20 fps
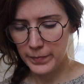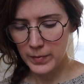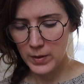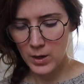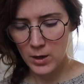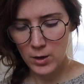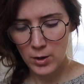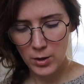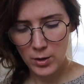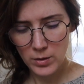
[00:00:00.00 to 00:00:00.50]

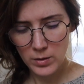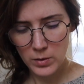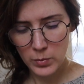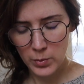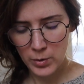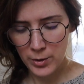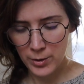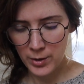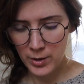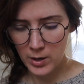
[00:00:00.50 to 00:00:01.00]
I could have
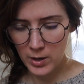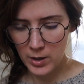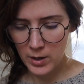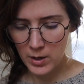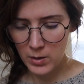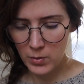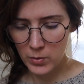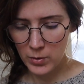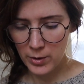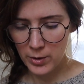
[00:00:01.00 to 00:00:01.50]
sworn
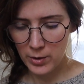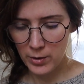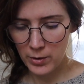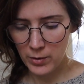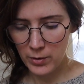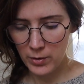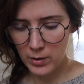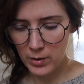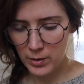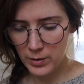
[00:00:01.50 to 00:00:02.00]
I
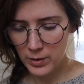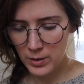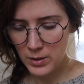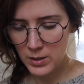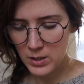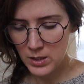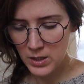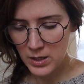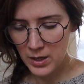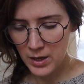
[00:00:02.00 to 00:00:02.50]
ordered the
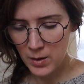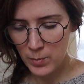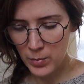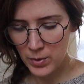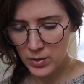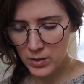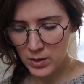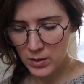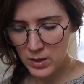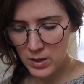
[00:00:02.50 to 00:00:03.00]
DK,
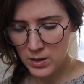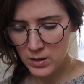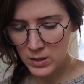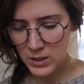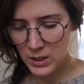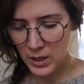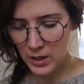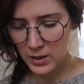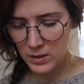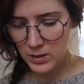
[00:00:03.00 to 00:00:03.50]
but they're the
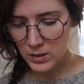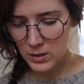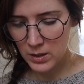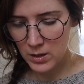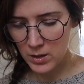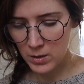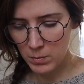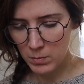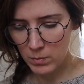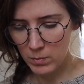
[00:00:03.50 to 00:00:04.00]
exact
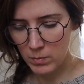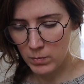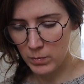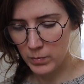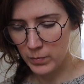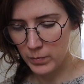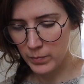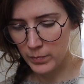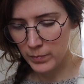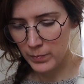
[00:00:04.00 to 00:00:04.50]
same,
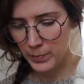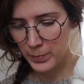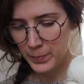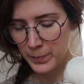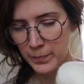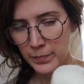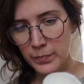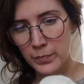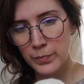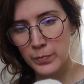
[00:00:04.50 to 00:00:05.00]

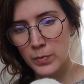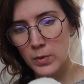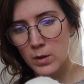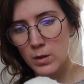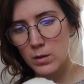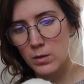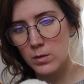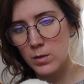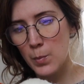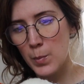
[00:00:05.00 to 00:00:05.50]

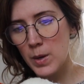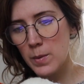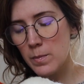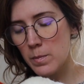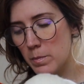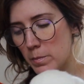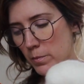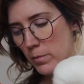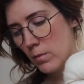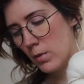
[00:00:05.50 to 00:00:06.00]
so it might
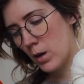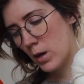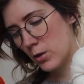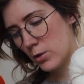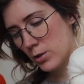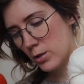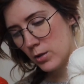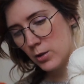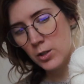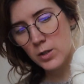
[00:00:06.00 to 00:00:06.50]

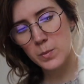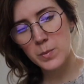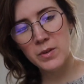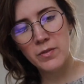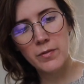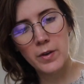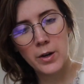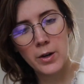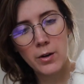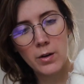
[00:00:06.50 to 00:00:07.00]
actually just be
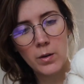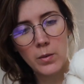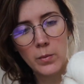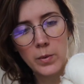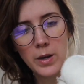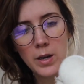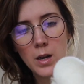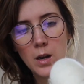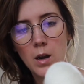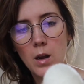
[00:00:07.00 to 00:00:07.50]
fingering
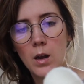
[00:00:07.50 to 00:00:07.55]
weight.